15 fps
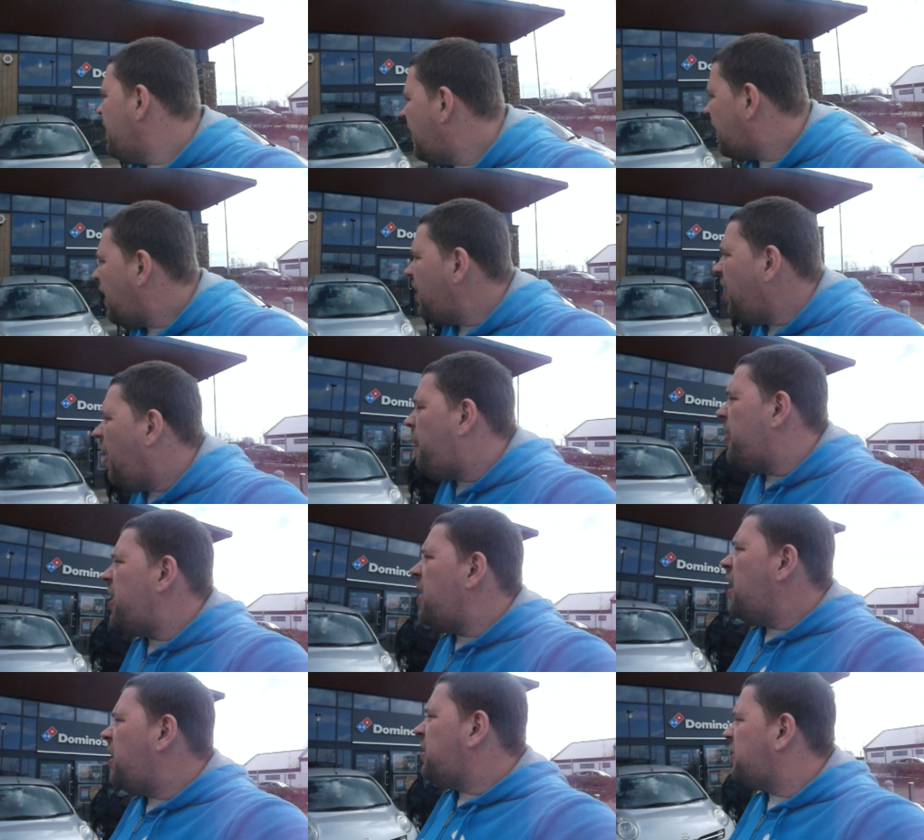we've got a lot of
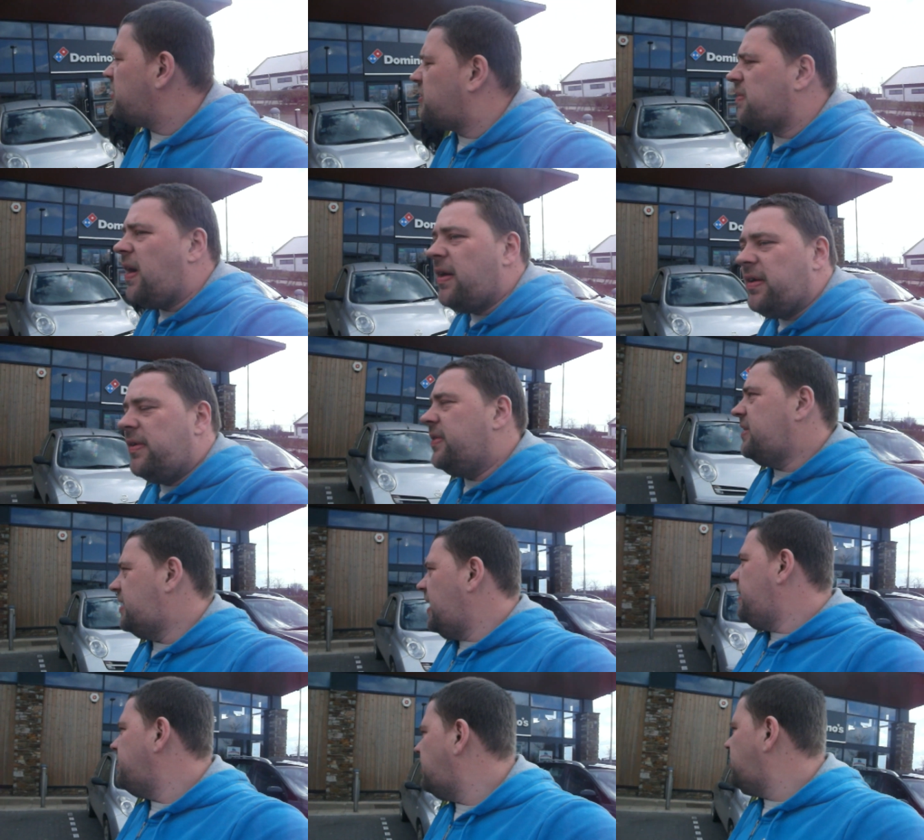Bernardals around here it
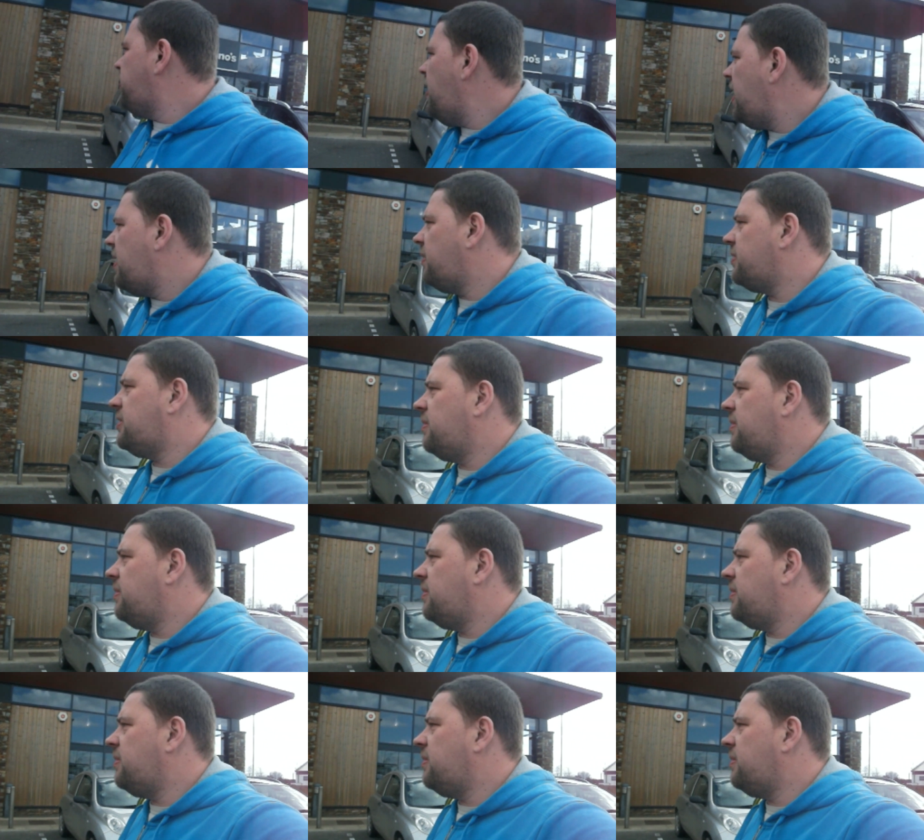seems as well,